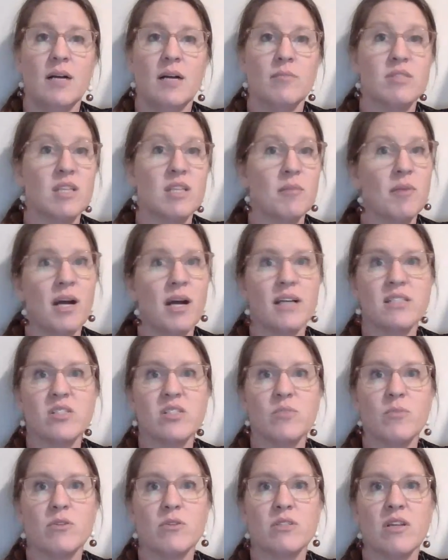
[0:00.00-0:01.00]
Some
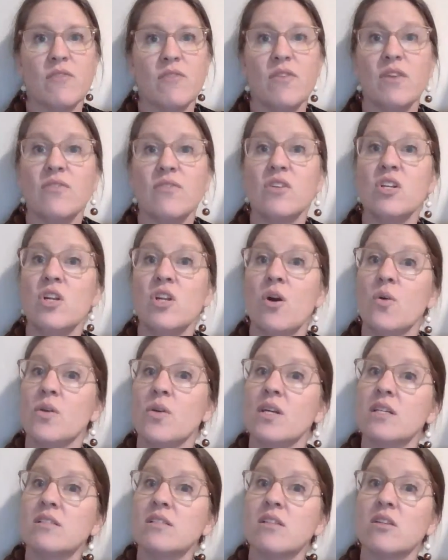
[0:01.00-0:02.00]
customers have even
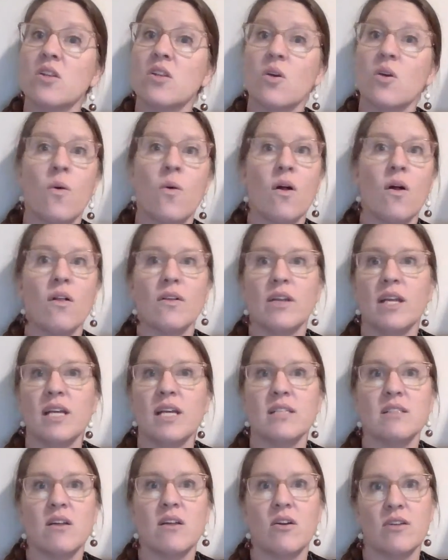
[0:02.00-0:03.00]
noticed that the quality
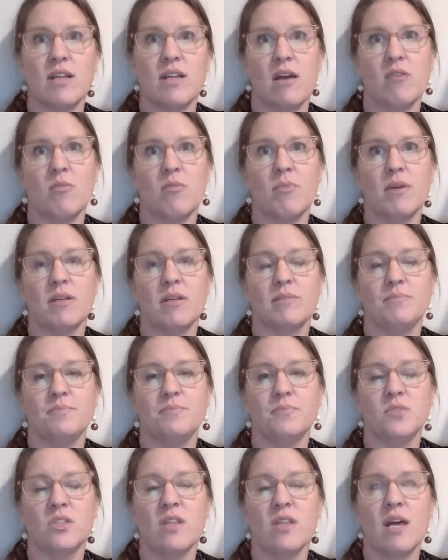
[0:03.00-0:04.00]
has gone down a bit.
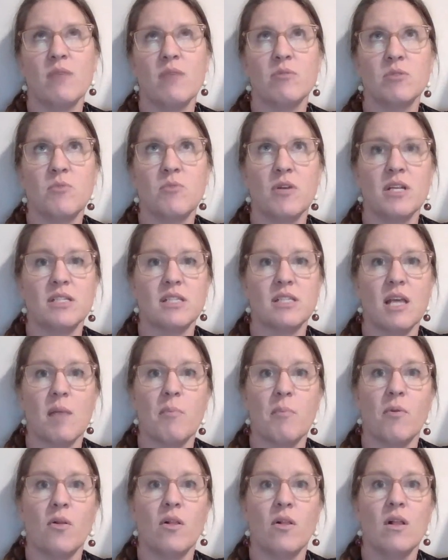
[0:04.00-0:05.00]
So that was one
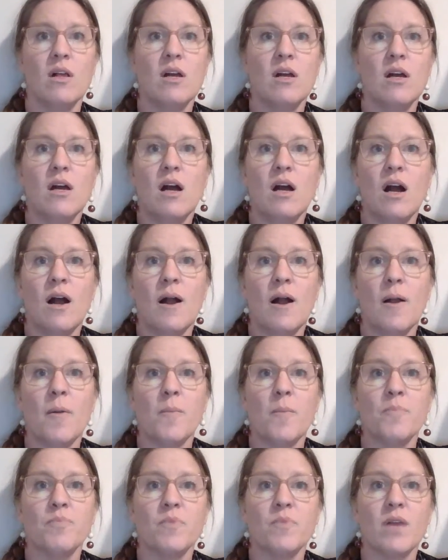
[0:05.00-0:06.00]
example.
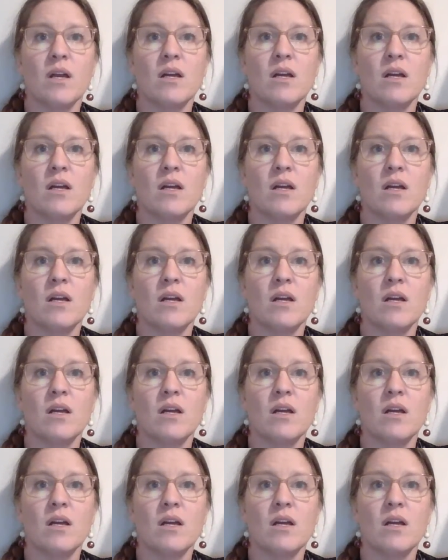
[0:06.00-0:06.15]
A